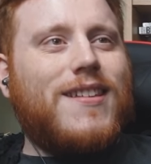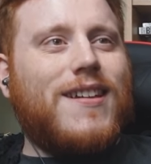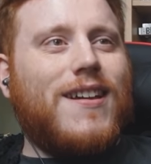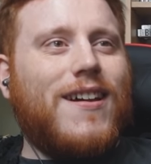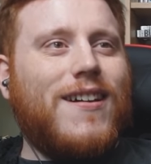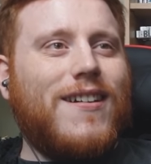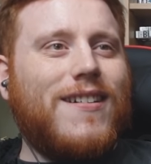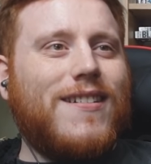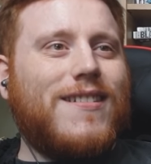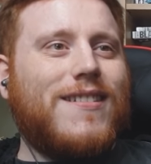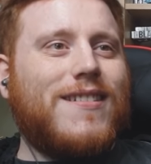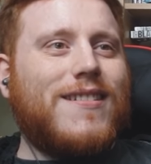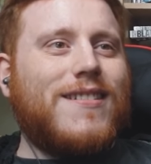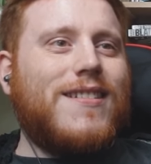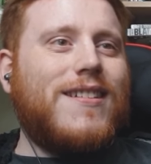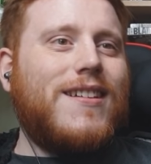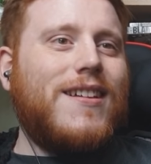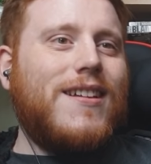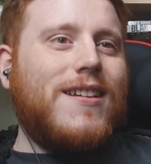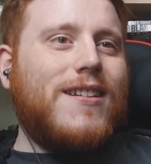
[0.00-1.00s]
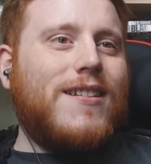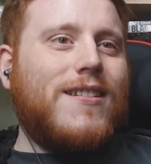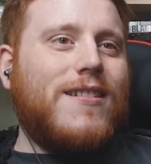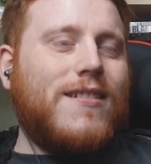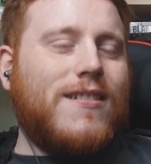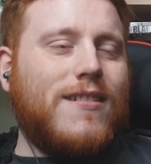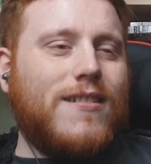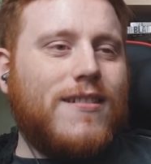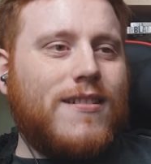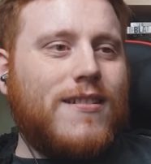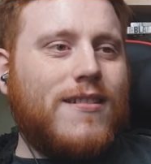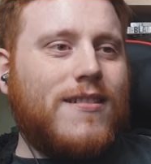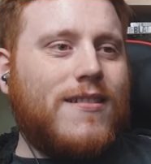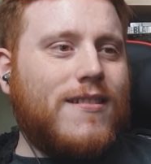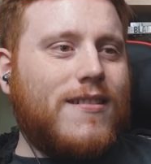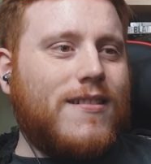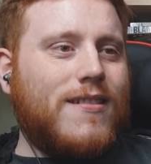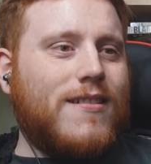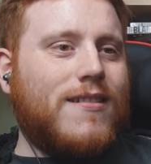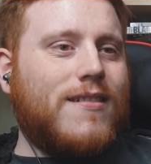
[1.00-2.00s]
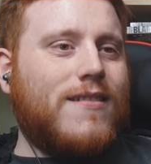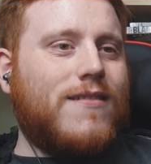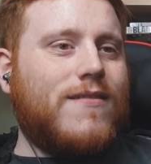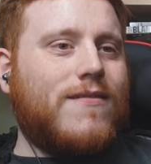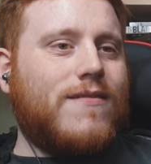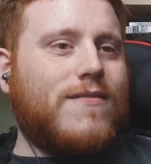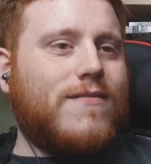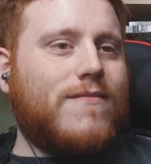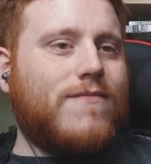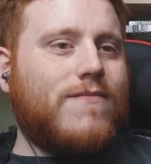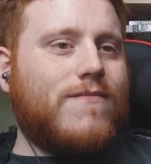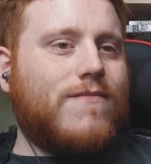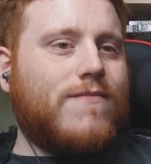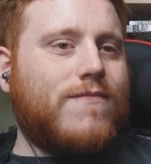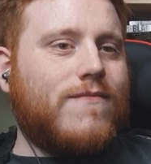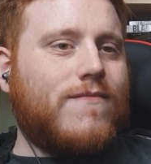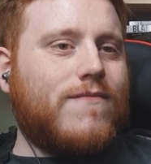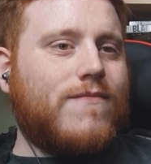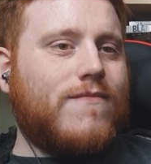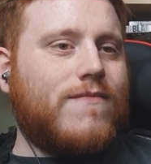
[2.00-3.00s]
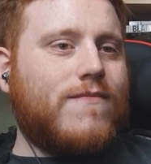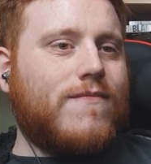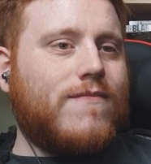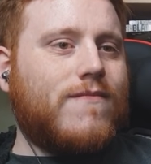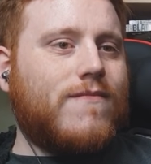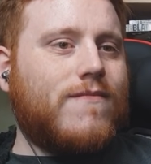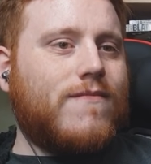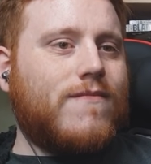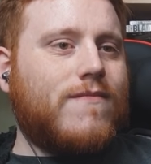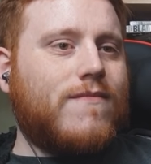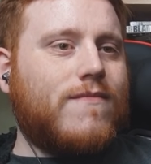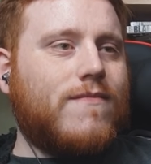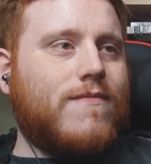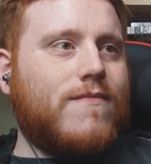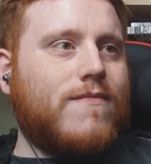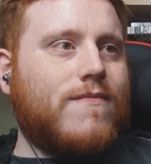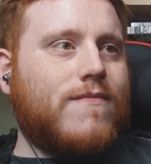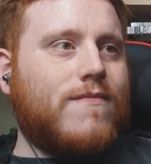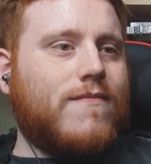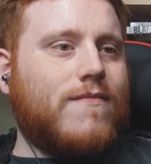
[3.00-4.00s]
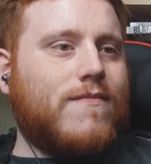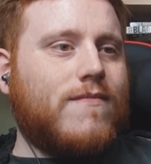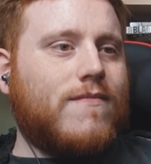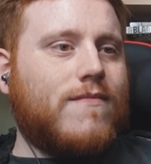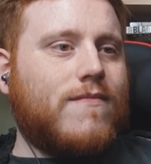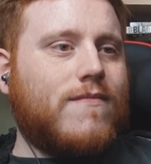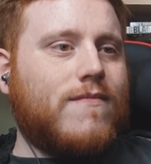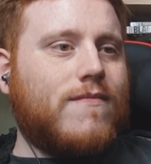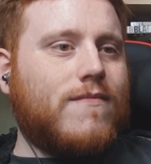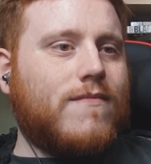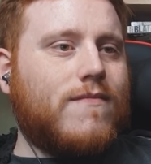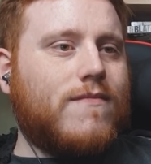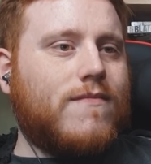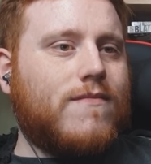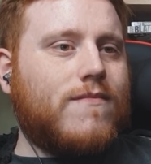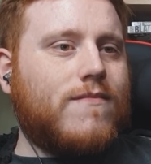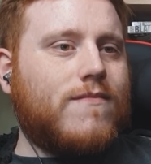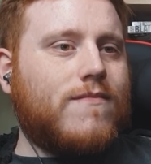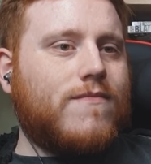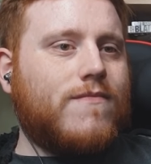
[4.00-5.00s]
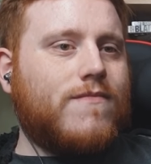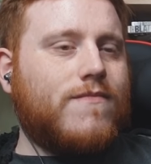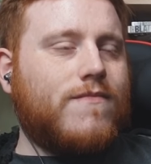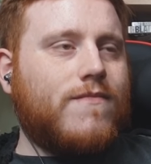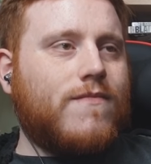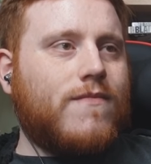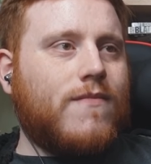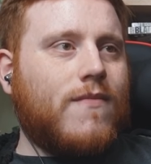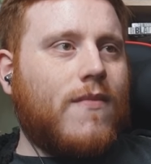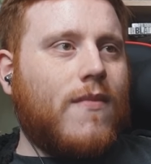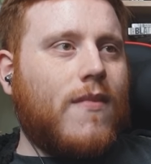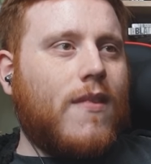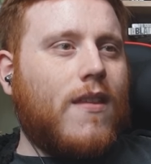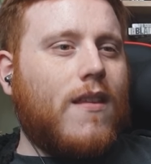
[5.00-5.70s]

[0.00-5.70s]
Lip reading: [no speech]